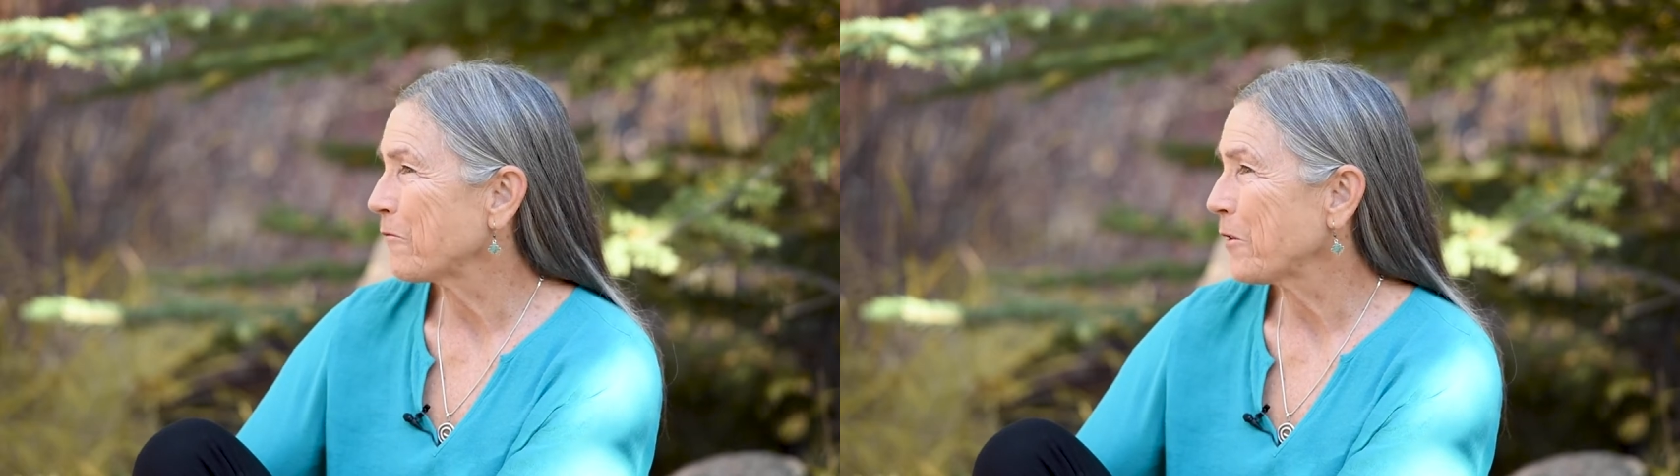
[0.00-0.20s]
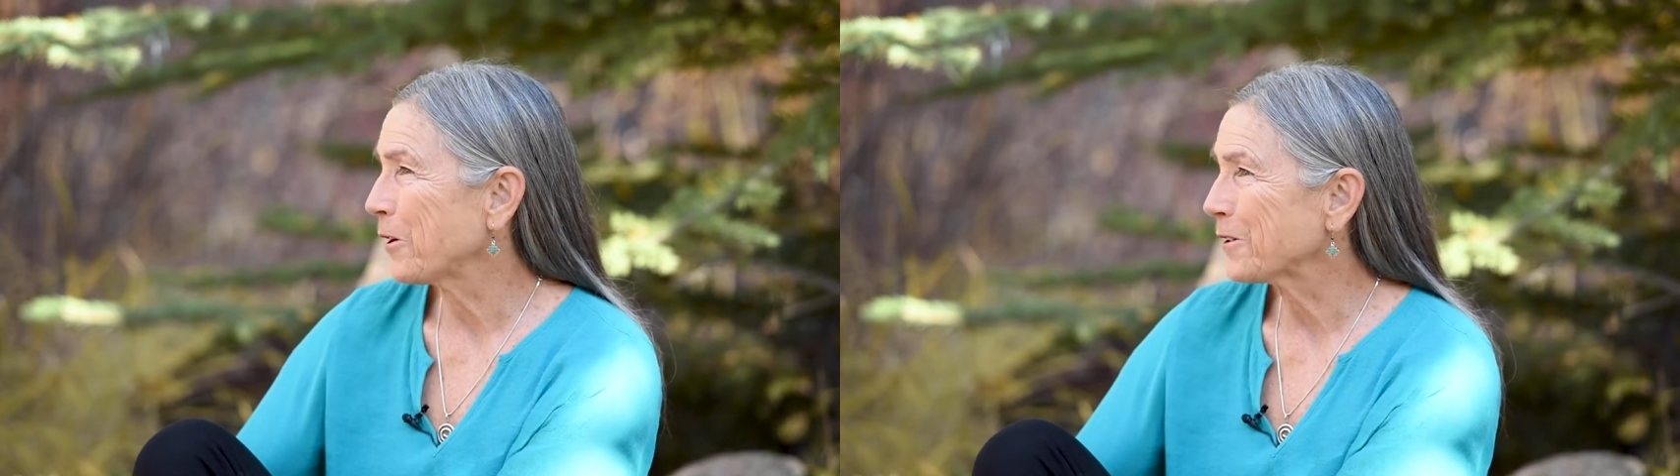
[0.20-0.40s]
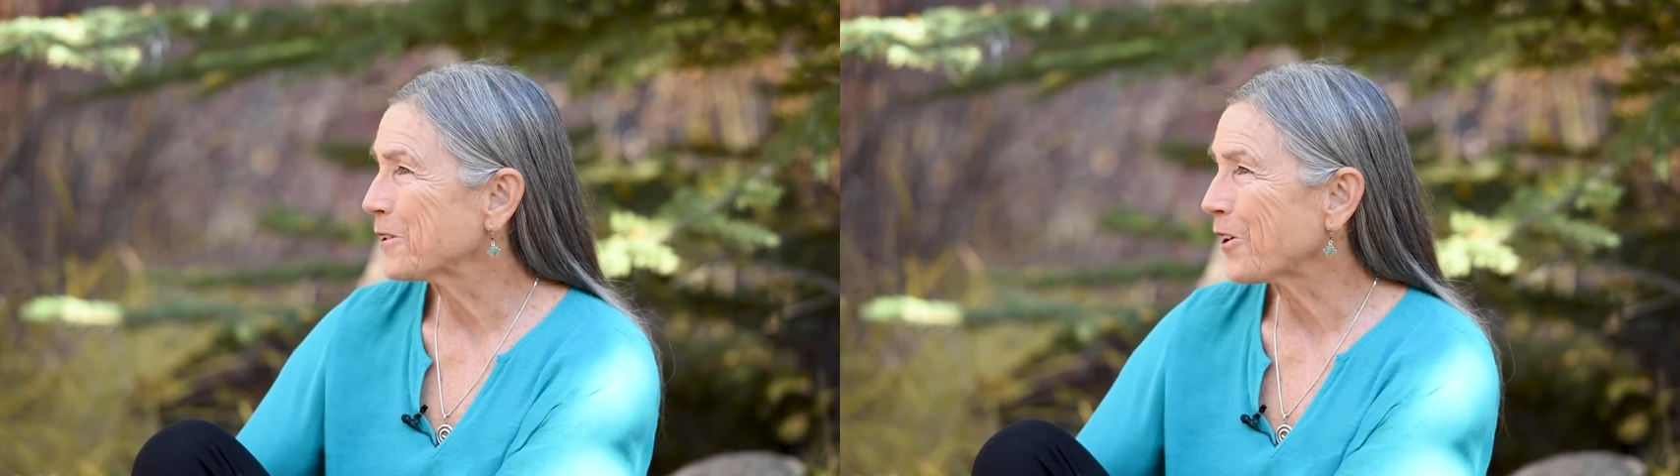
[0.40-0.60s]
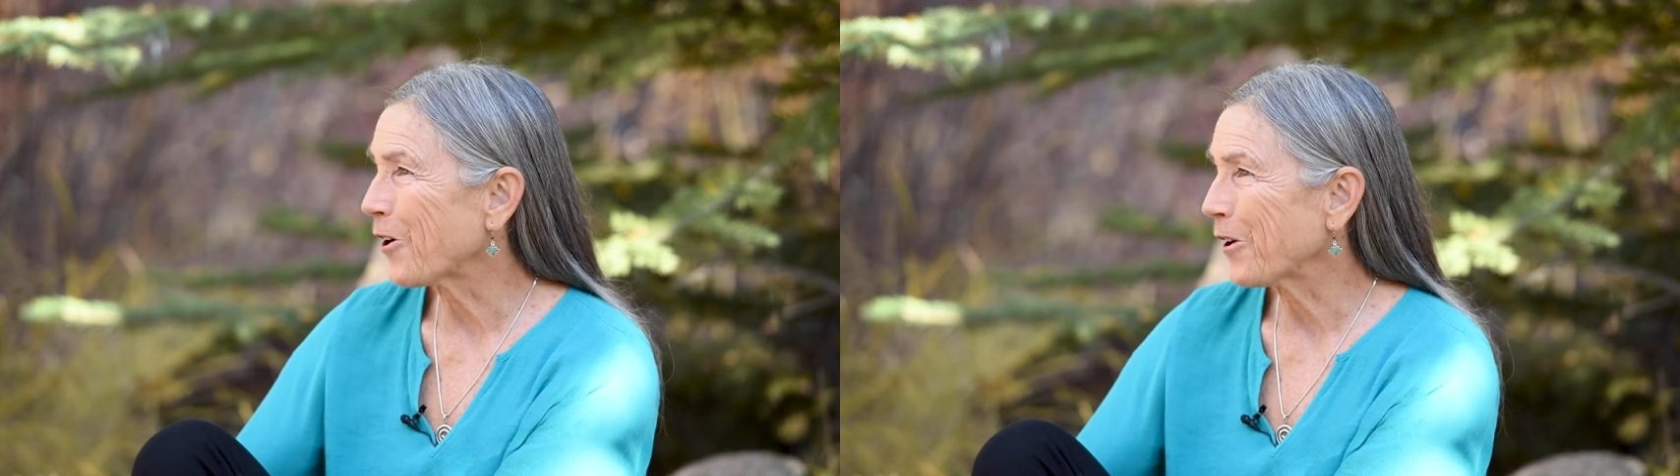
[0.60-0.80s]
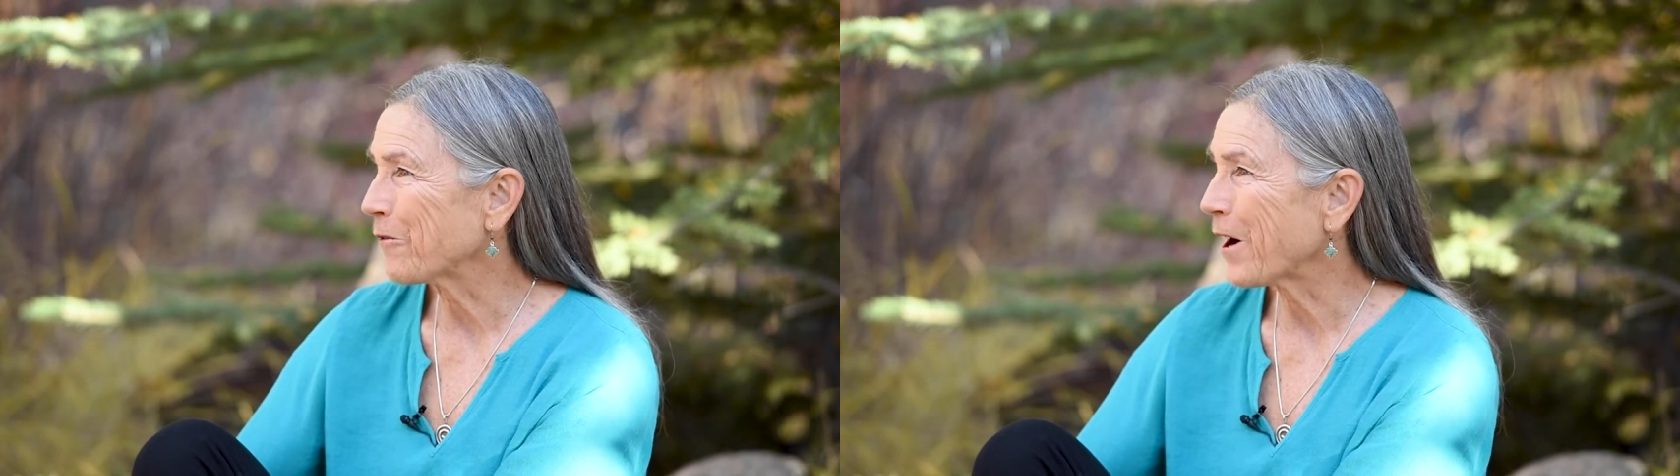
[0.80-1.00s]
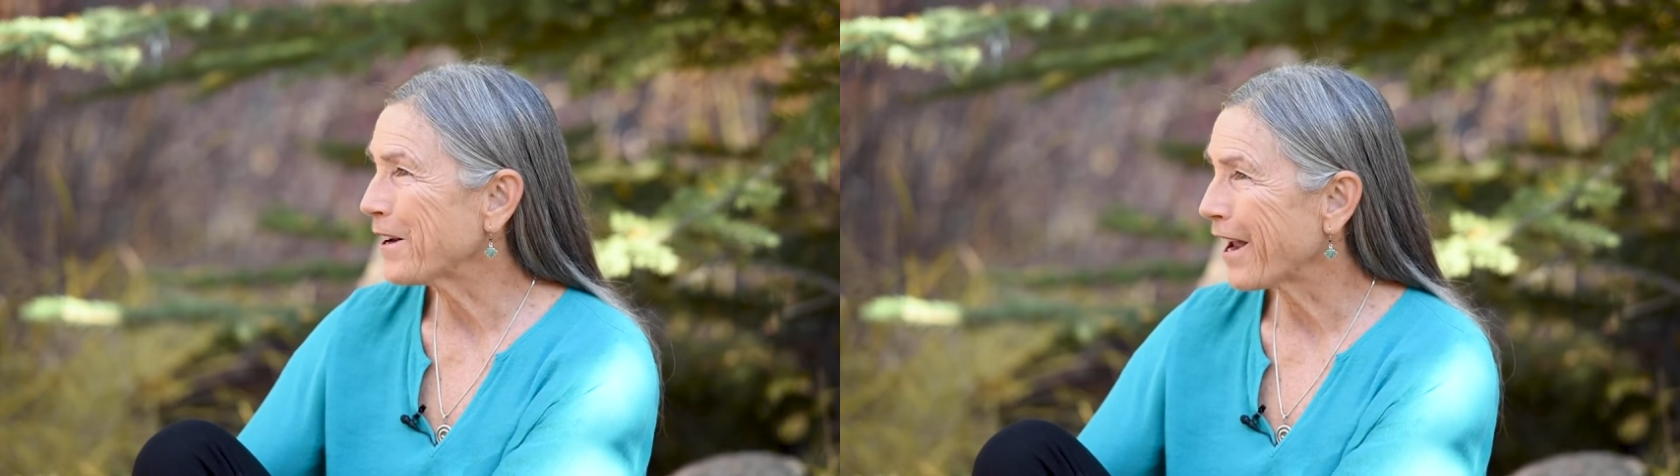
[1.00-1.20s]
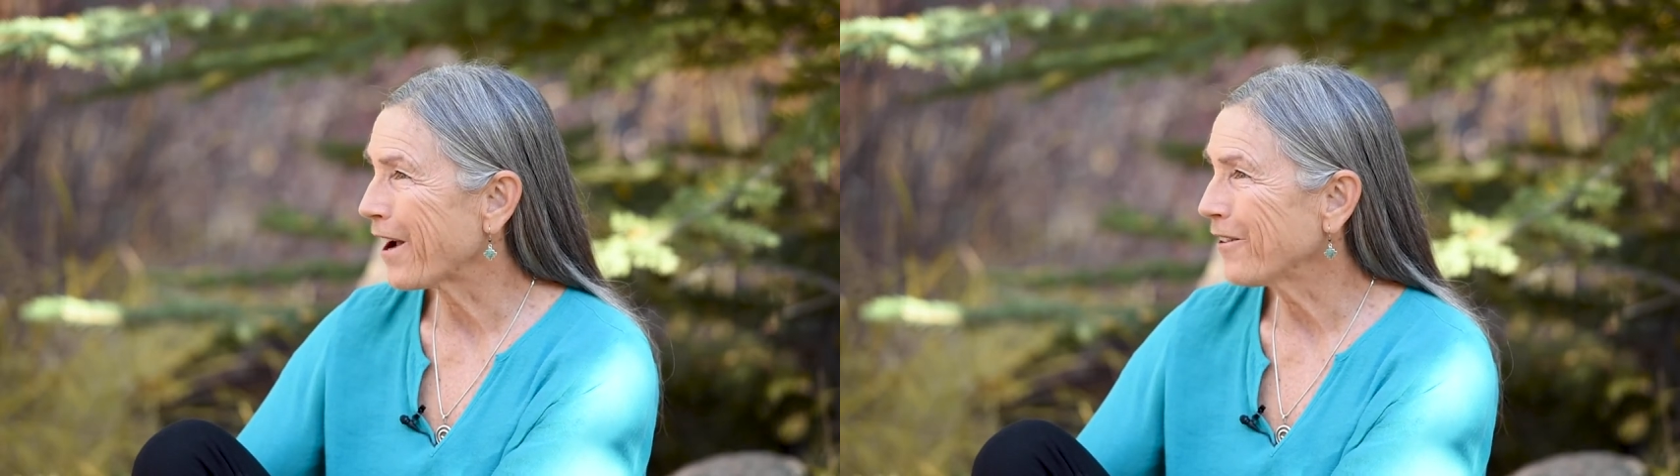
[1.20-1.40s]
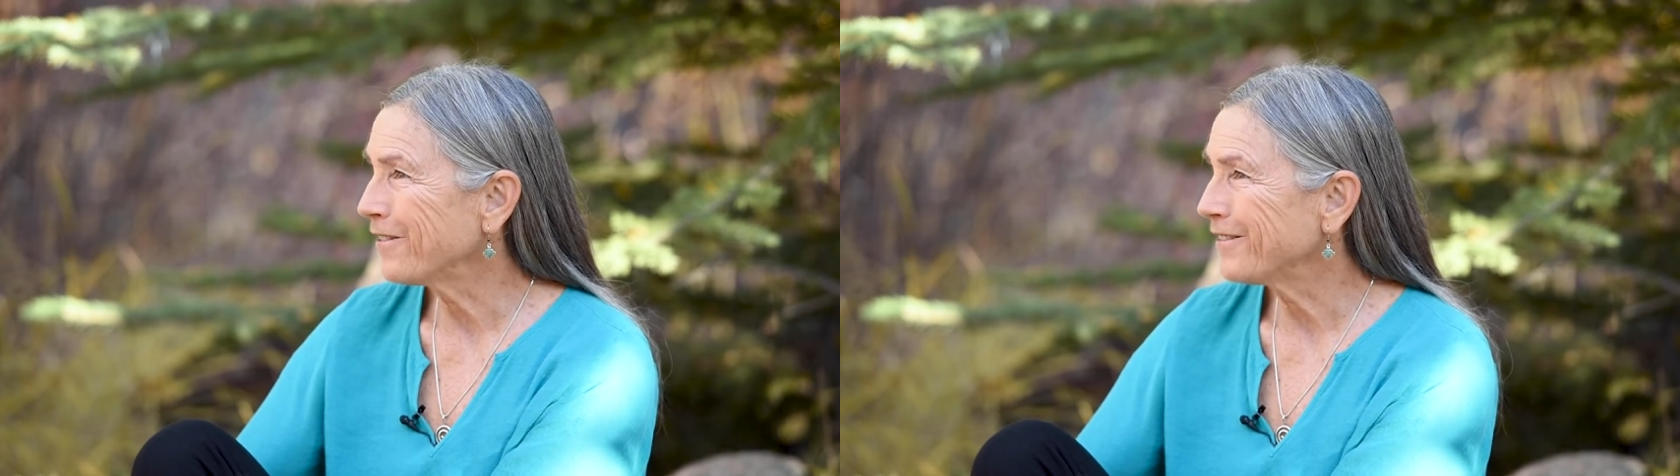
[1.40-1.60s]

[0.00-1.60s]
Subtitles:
where you're starting right now.